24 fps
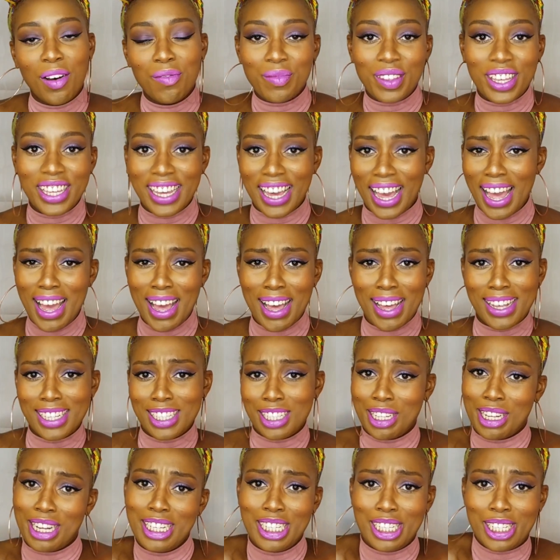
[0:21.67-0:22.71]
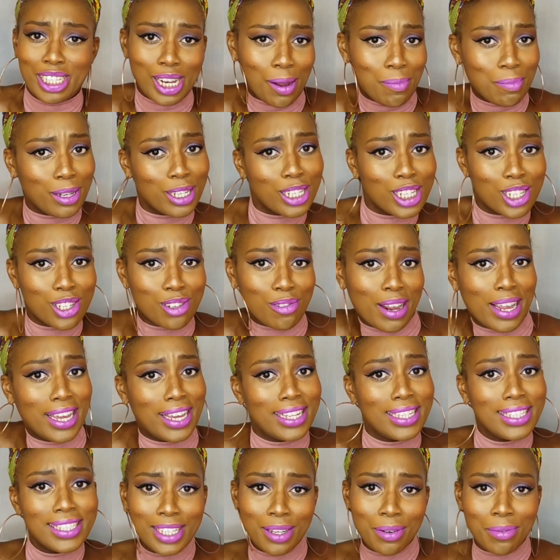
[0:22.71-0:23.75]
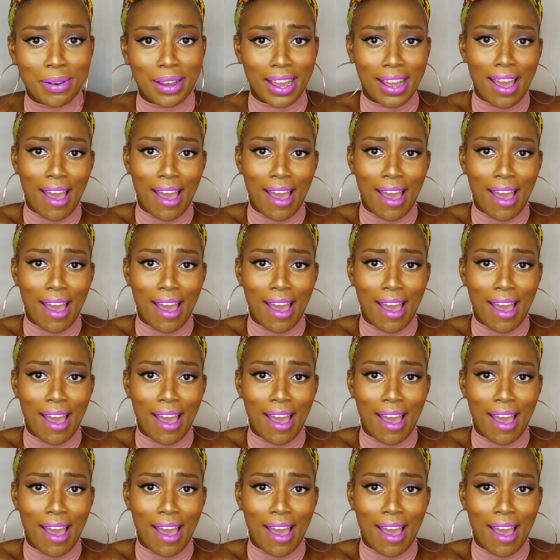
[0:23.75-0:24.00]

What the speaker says: Yeah, so let's jump straight into it.